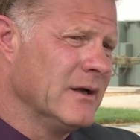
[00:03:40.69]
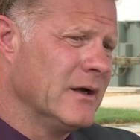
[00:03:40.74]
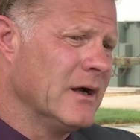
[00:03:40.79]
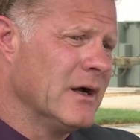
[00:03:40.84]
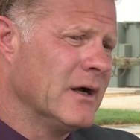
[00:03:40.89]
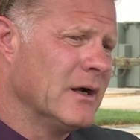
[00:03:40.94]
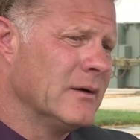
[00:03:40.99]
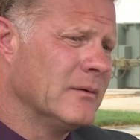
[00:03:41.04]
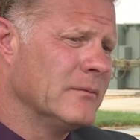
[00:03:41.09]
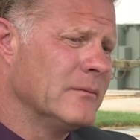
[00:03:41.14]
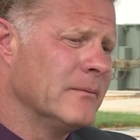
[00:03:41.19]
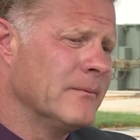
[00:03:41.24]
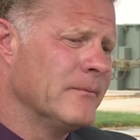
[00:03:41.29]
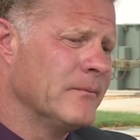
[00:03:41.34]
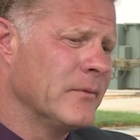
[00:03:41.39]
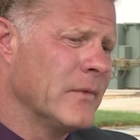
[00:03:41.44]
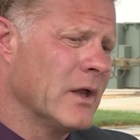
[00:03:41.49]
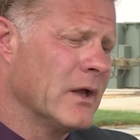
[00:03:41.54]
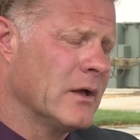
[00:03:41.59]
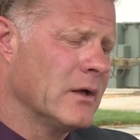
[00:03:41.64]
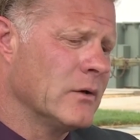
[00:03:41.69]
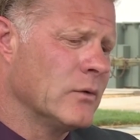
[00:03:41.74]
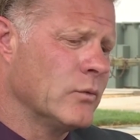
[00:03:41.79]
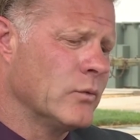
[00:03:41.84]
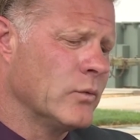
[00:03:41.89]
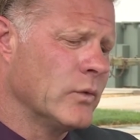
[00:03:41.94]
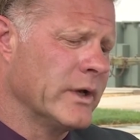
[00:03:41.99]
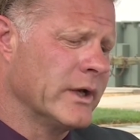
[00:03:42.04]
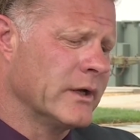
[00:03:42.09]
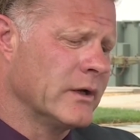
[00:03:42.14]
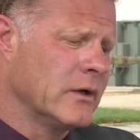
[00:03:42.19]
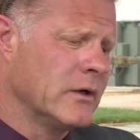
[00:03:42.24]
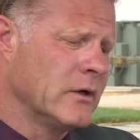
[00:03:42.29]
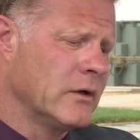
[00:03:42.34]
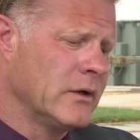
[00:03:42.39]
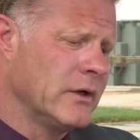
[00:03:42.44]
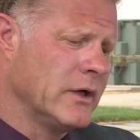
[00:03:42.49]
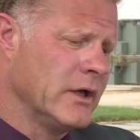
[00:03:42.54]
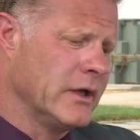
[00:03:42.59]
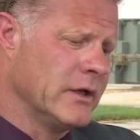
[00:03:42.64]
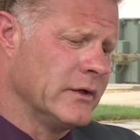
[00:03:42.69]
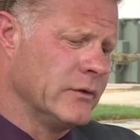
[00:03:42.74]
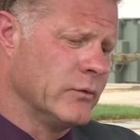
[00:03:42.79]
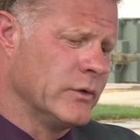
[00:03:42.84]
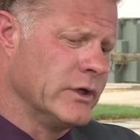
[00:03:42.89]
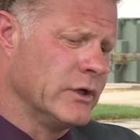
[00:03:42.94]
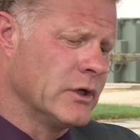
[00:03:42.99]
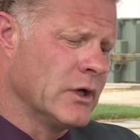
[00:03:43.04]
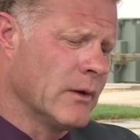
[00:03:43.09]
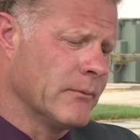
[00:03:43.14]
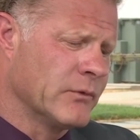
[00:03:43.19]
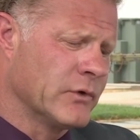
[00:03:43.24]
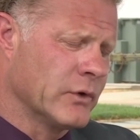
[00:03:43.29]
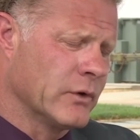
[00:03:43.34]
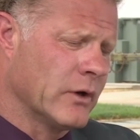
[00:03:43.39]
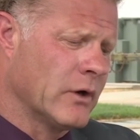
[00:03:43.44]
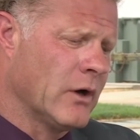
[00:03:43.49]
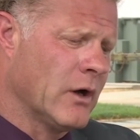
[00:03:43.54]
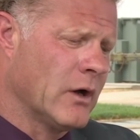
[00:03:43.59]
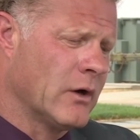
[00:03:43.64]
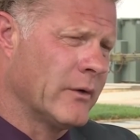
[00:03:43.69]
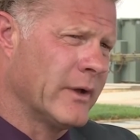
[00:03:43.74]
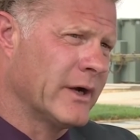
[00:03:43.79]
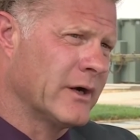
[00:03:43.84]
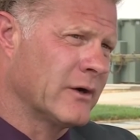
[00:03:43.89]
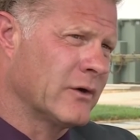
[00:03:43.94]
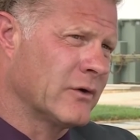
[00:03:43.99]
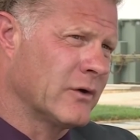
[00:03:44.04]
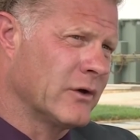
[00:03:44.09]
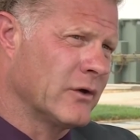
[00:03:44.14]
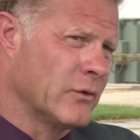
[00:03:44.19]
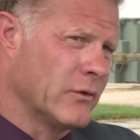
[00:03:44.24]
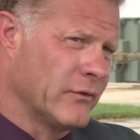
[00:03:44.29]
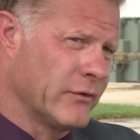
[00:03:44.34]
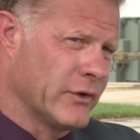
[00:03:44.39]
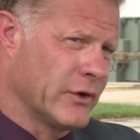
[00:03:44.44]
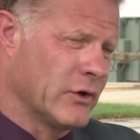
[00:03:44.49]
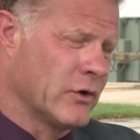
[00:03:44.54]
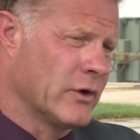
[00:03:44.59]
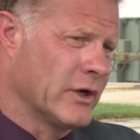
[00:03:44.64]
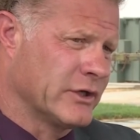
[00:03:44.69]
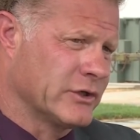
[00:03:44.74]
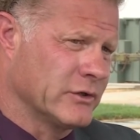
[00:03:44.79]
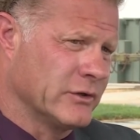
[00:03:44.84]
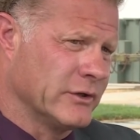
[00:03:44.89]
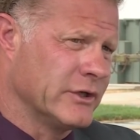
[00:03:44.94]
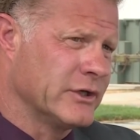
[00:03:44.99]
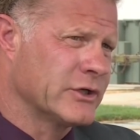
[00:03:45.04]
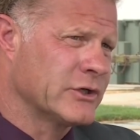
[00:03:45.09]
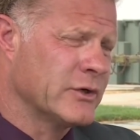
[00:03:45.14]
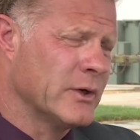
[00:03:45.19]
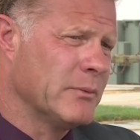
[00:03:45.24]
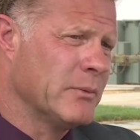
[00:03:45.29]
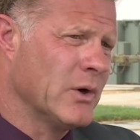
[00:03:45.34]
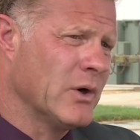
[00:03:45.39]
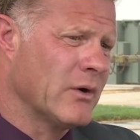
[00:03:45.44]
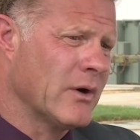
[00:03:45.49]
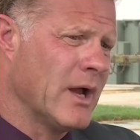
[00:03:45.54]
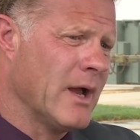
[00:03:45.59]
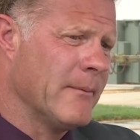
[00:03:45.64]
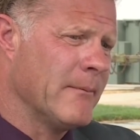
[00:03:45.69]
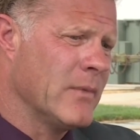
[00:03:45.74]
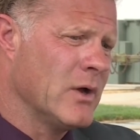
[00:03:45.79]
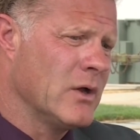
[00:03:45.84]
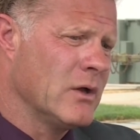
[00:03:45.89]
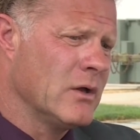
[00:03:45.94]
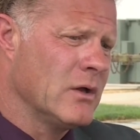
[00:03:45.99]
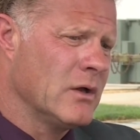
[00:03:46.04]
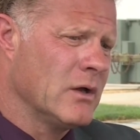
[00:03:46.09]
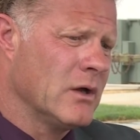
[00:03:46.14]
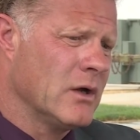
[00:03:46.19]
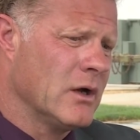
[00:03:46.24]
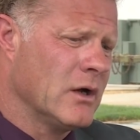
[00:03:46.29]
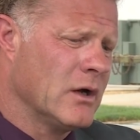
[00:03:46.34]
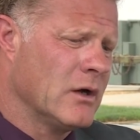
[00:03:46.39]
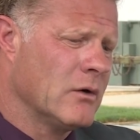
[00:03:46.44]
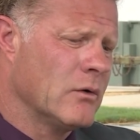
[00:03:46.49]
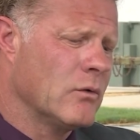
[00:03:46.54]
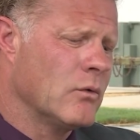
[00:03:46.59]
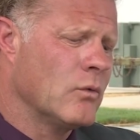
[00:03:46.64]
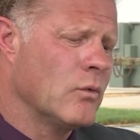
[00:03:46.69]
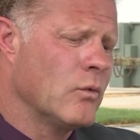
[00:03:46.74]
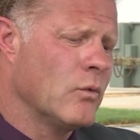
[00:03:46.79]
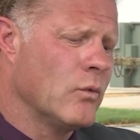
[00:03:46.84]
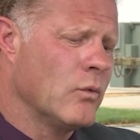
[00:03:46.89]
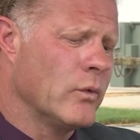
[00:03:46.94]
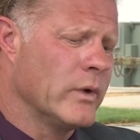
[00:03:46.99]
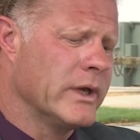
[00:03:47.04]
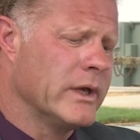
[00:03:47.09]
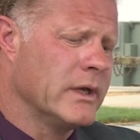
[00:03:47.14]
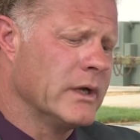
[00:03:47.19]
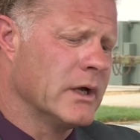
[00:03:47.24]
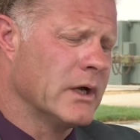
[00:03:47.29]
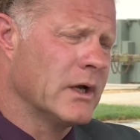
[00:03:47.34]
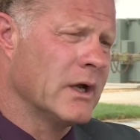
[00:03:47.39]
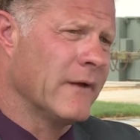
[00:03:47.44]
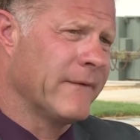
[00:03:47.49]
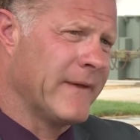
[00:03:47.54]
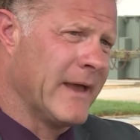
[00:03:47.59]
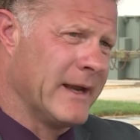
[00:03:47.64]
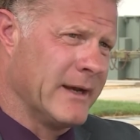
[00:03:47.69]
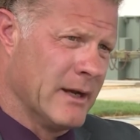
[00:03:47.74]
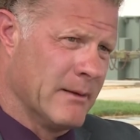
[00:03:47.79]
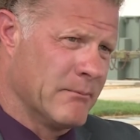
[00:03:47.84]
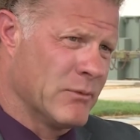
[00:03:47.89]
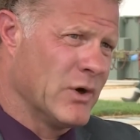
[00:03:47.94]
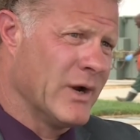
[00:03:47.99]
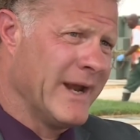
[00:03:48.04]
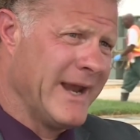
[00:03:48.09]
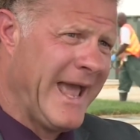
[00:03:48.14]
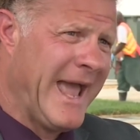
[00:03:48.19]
Um, uh, and, and, when you come through a Colorado or the correctional industry program, uh, we uh, cut that number in